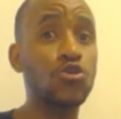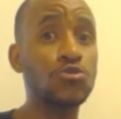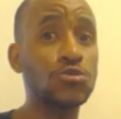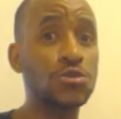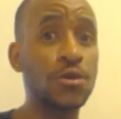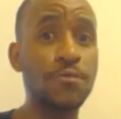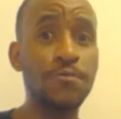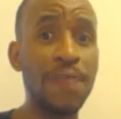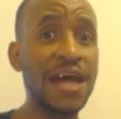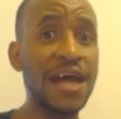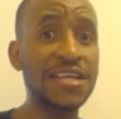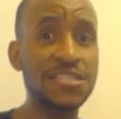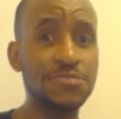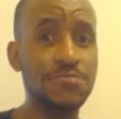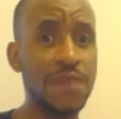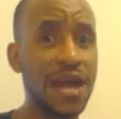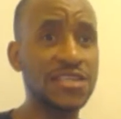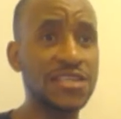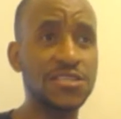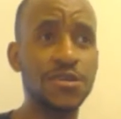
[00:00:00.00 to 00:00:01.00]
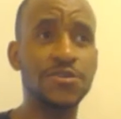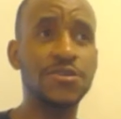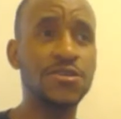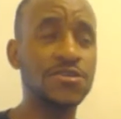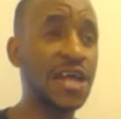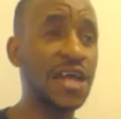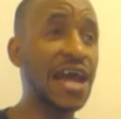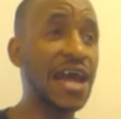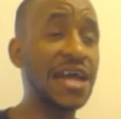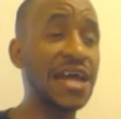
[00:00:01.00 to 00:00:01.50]
the best match of the
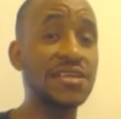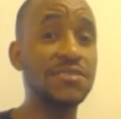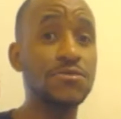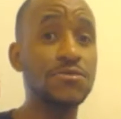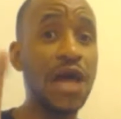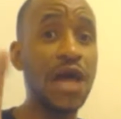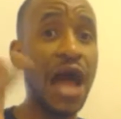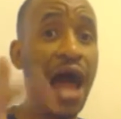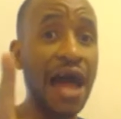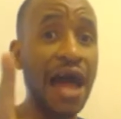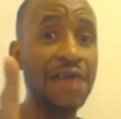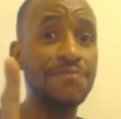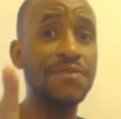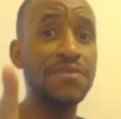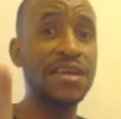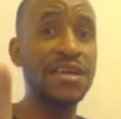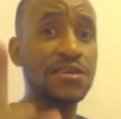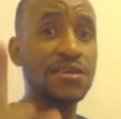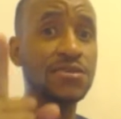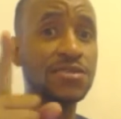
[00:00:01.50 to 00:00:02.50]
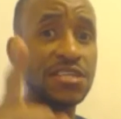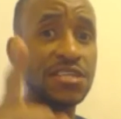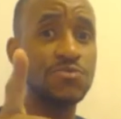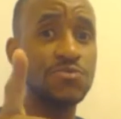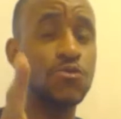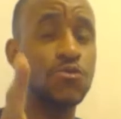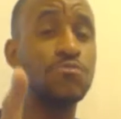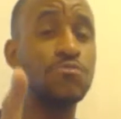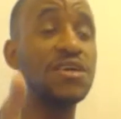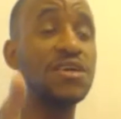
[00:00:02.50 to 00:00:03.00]
night. I think this
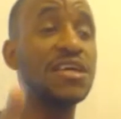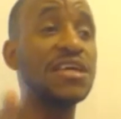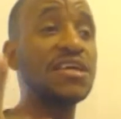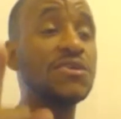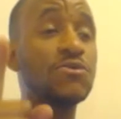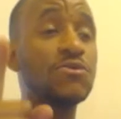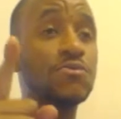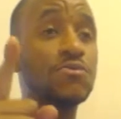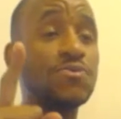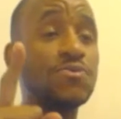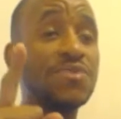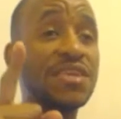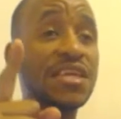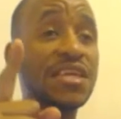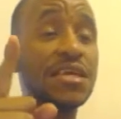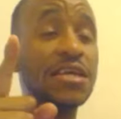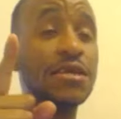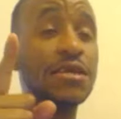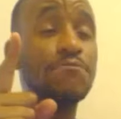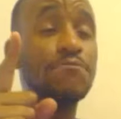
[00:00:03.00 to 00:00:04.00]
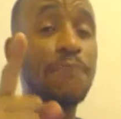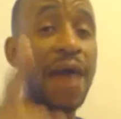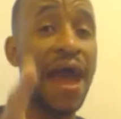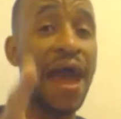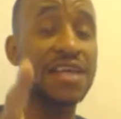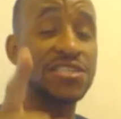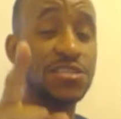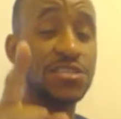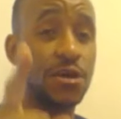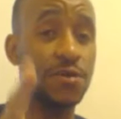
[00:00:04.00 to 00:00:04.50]
will be the
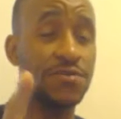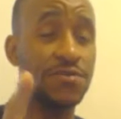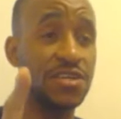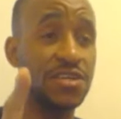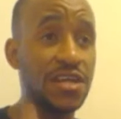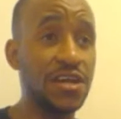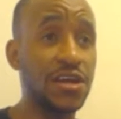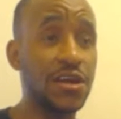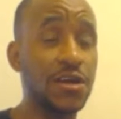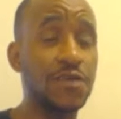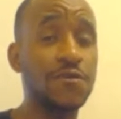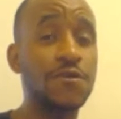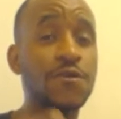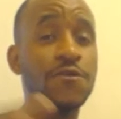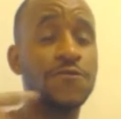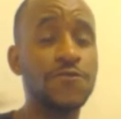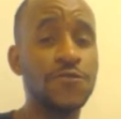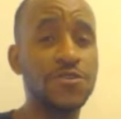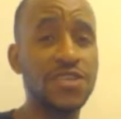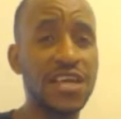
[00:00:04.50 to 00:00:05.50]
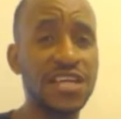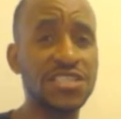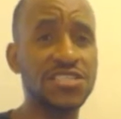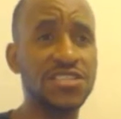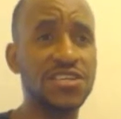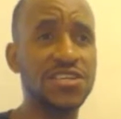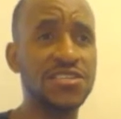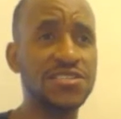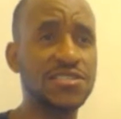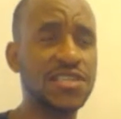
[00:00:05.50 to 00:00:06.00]
match of the year for
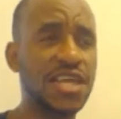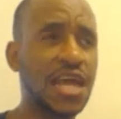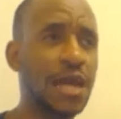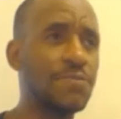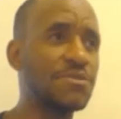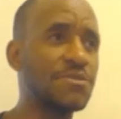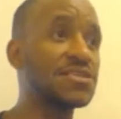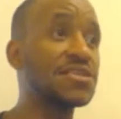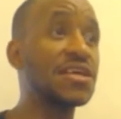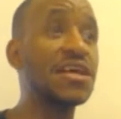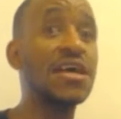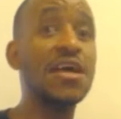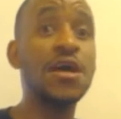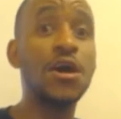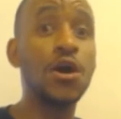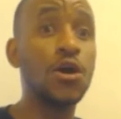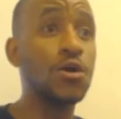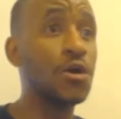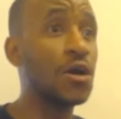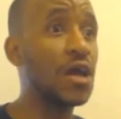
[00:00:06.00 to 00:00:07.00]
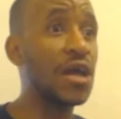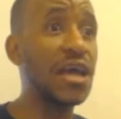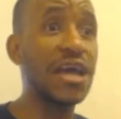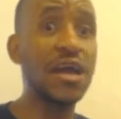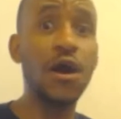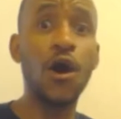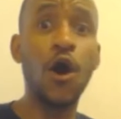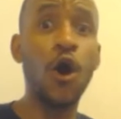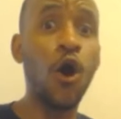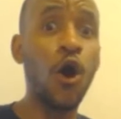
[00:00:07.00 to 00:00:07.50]
next year's Slammies.
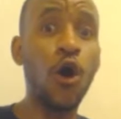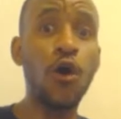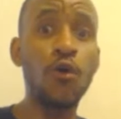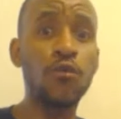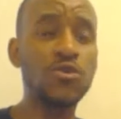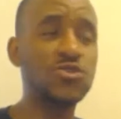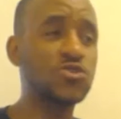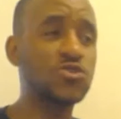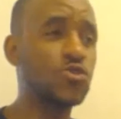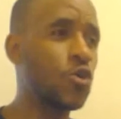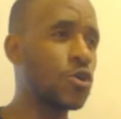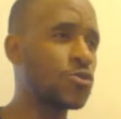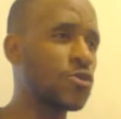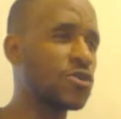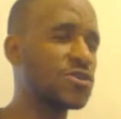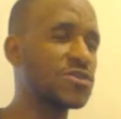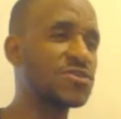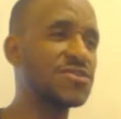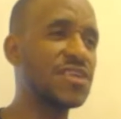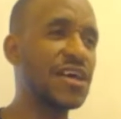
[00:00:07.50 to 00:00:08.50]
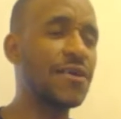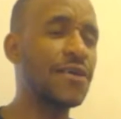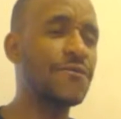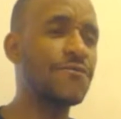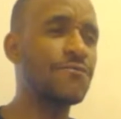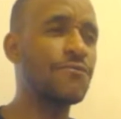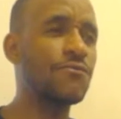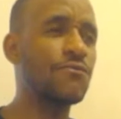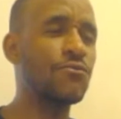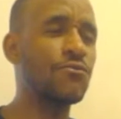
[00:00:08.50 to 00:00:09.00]
All was going on.
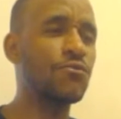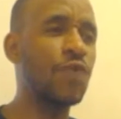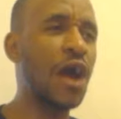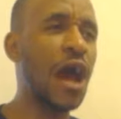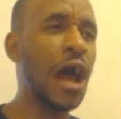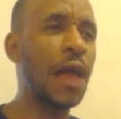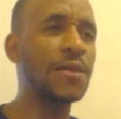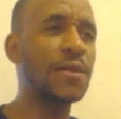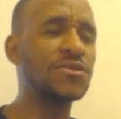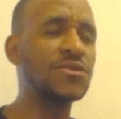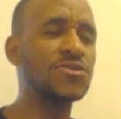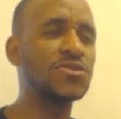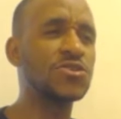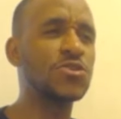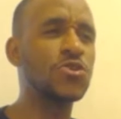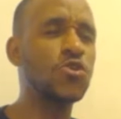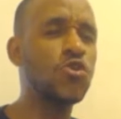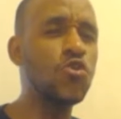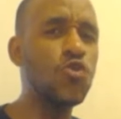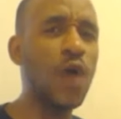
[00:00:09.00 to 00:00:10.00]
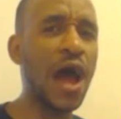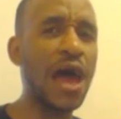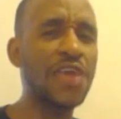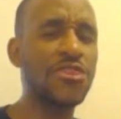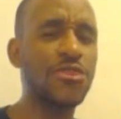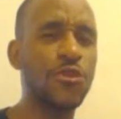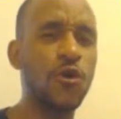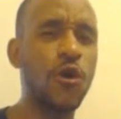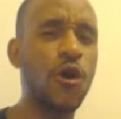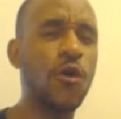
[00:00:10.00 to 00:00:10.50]
Seth Rollins, who I
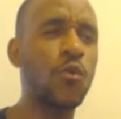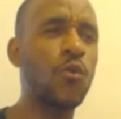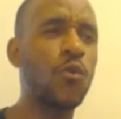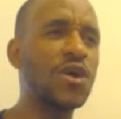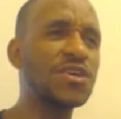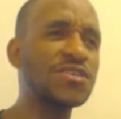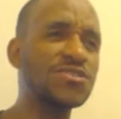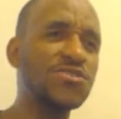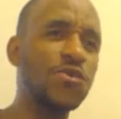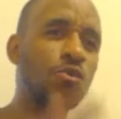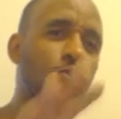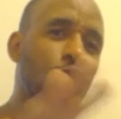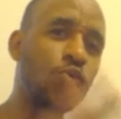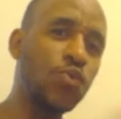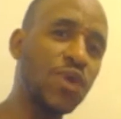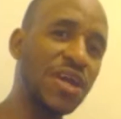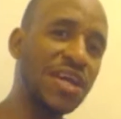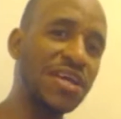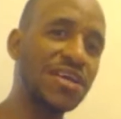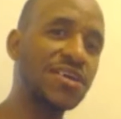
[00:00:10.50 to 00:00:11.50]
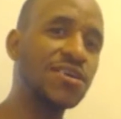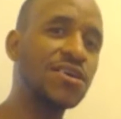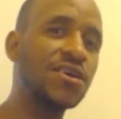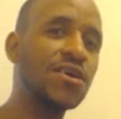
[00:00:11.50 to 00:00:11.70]
thought was the weak